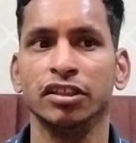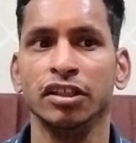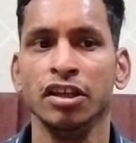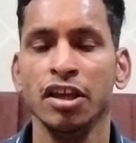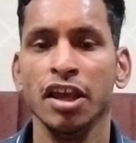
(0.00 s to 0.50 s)

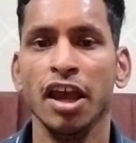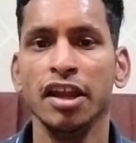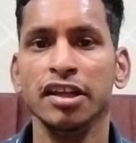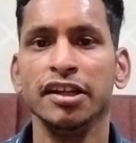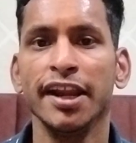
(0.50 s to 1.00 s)

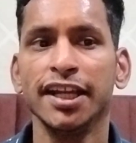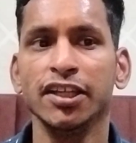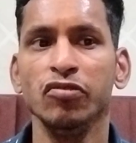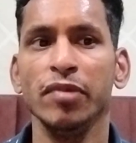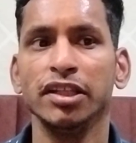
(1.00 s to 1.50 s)
an
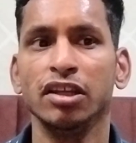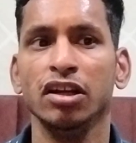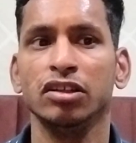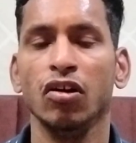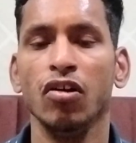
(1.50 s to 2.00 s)
interactive
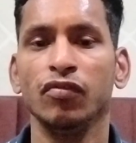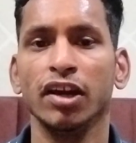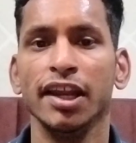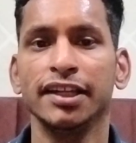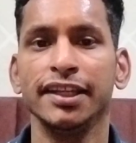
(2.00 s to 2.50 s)
method of
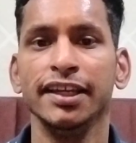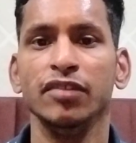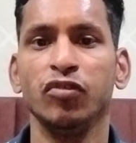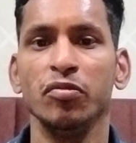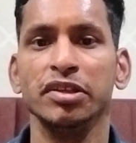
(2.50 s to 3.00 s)
collecting
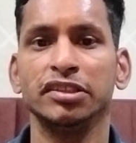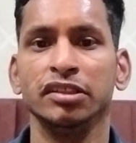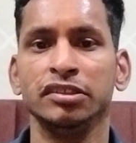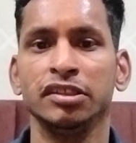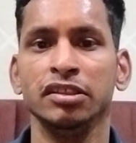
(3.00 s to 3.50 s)

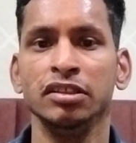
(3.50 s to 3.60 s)
information